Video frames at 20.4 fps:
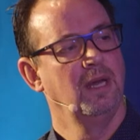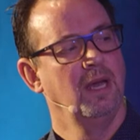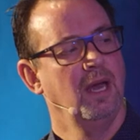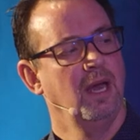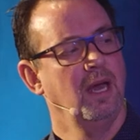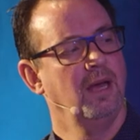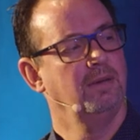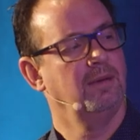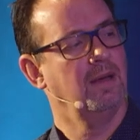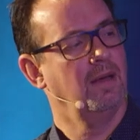
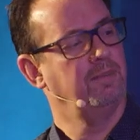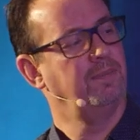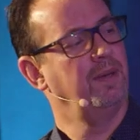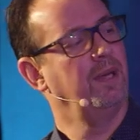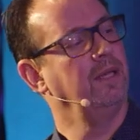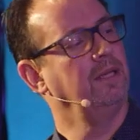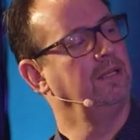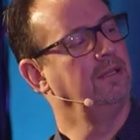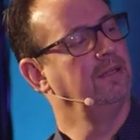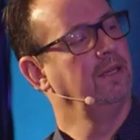And
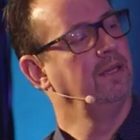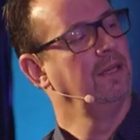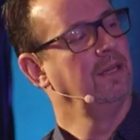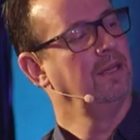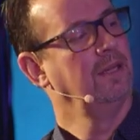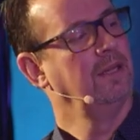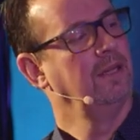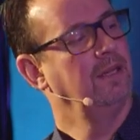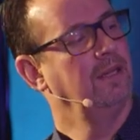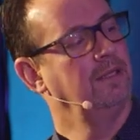Pete,
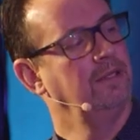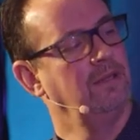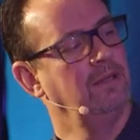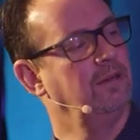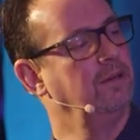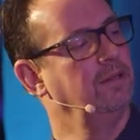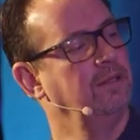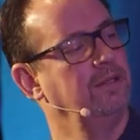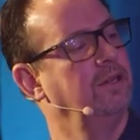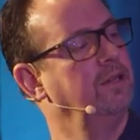
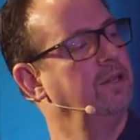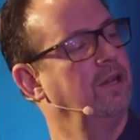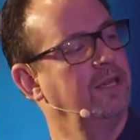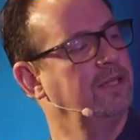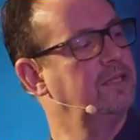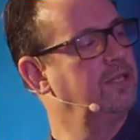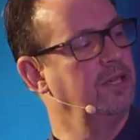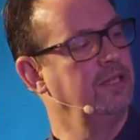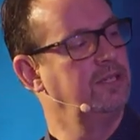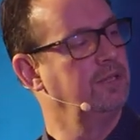you're not a
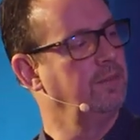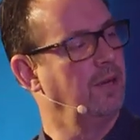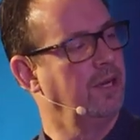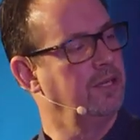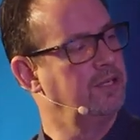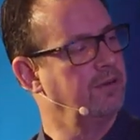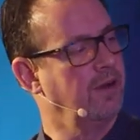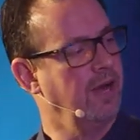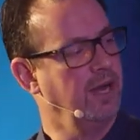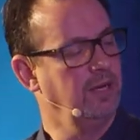teacher by
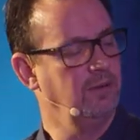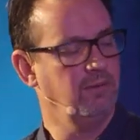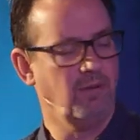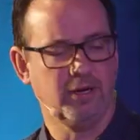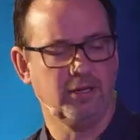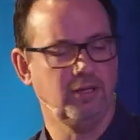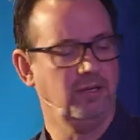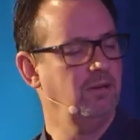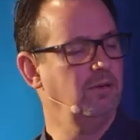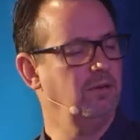training. What
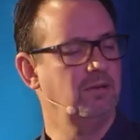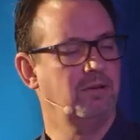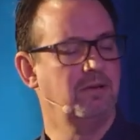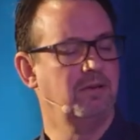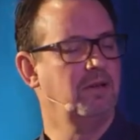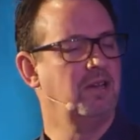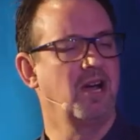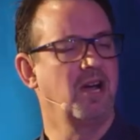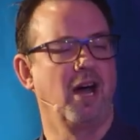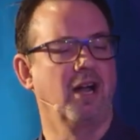are you
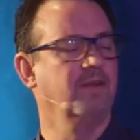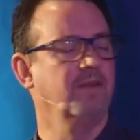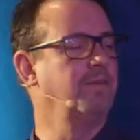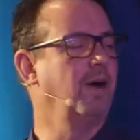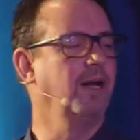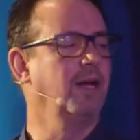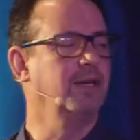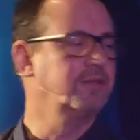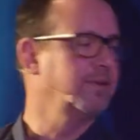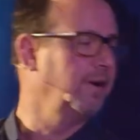kind of
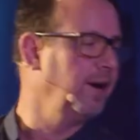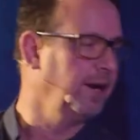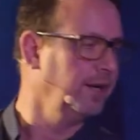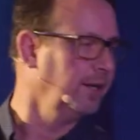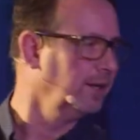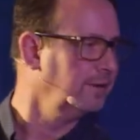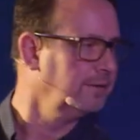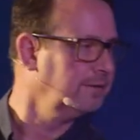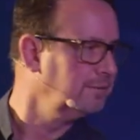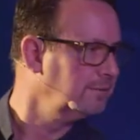by training?